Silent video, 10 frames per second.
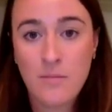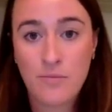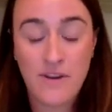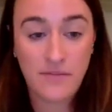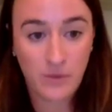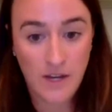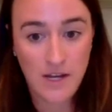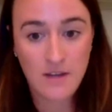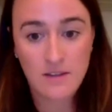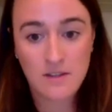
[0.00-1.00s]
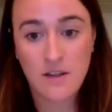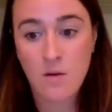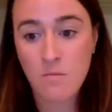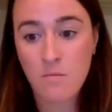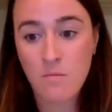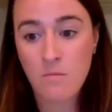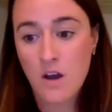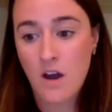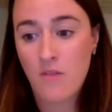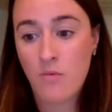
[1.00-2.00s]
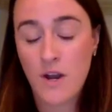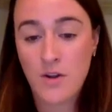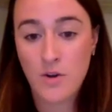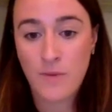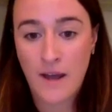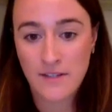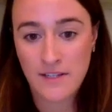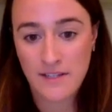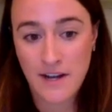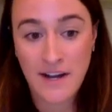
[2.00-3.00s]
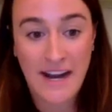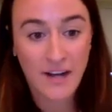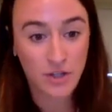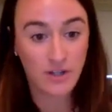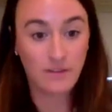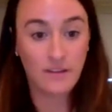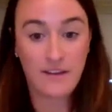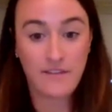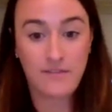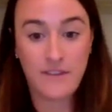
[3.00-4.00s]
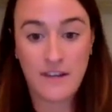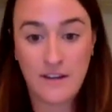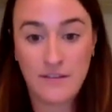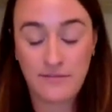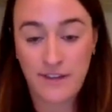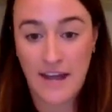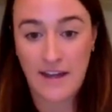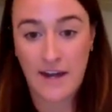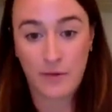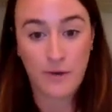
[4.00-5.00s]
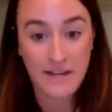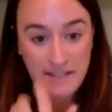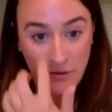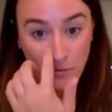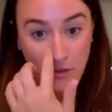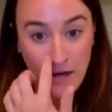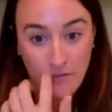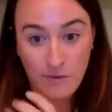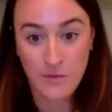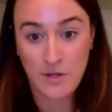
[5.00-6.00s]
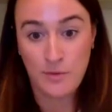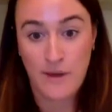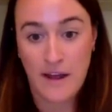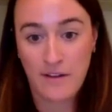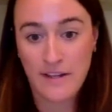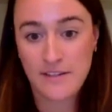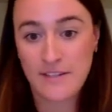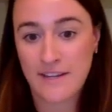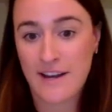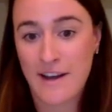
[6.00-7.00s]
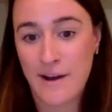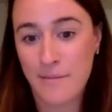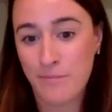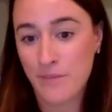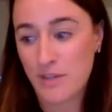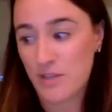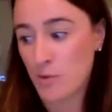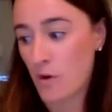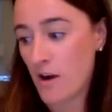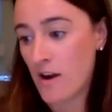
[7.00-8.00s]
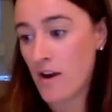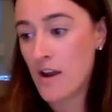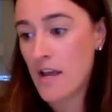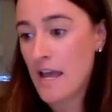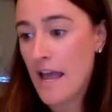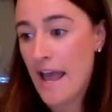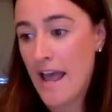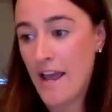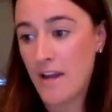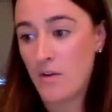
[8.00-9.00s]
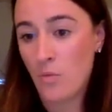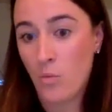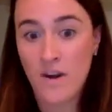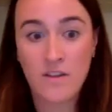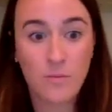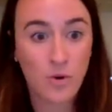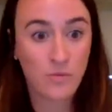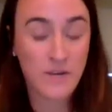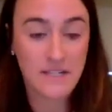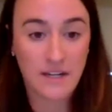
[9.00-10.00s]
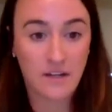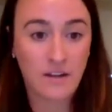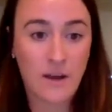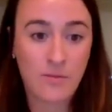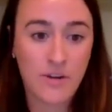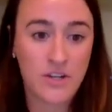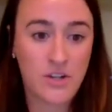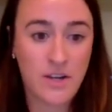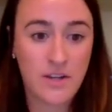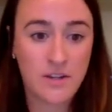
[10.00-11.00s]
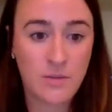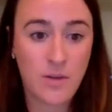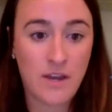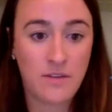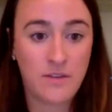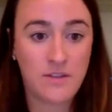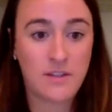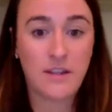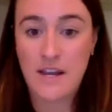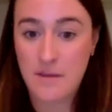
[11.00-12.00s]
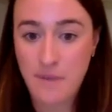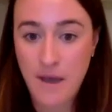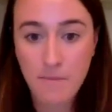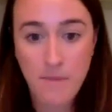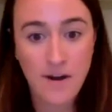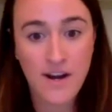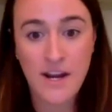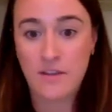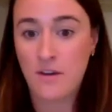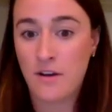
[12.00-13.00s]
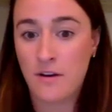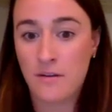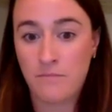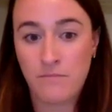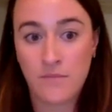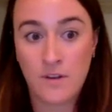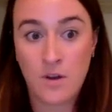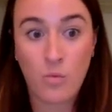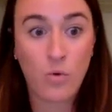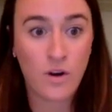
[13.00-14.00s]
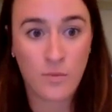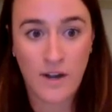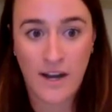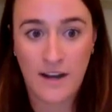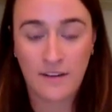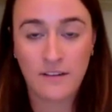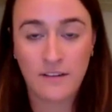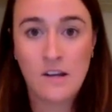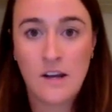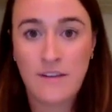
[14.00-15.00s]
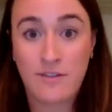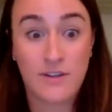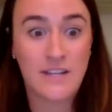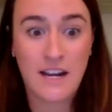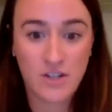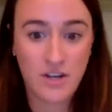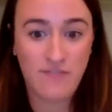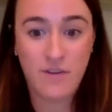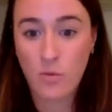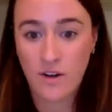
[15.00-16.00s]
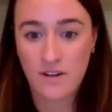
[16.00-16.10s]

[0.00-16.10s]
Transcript: briefly some of what New Balance has done. I actually live in Flatiron, right down the block from the New Balance store. And one of the more recent collaborations with Salehi Bembury, the award-winning Versace footwear